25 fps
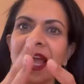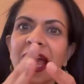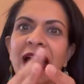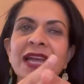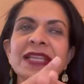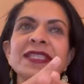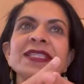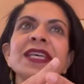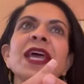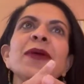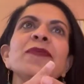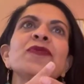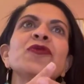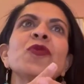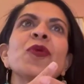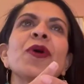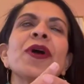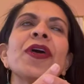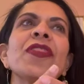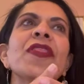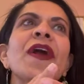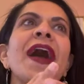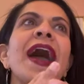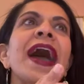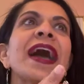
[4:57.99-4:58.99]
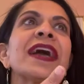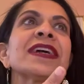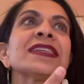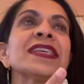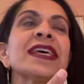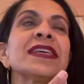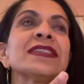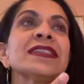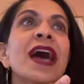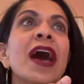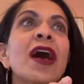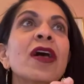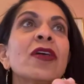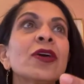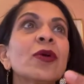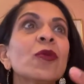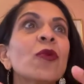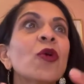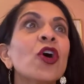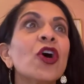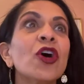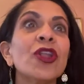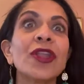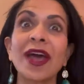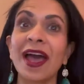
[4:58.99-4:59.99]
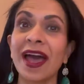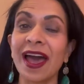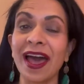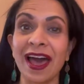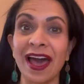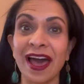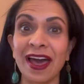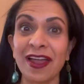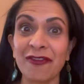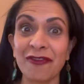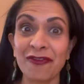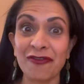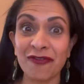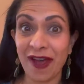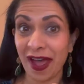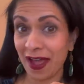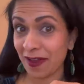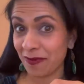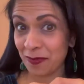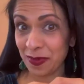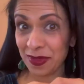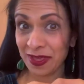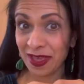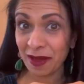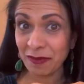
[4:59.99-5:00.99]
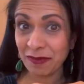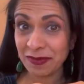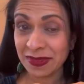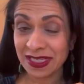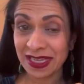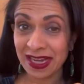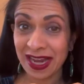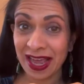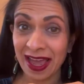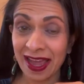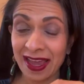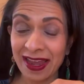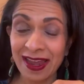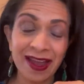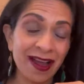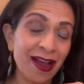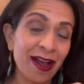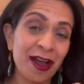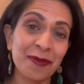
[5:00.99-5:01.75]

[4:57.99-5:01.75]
I taped with Access Hollywood at 5 p.m. today.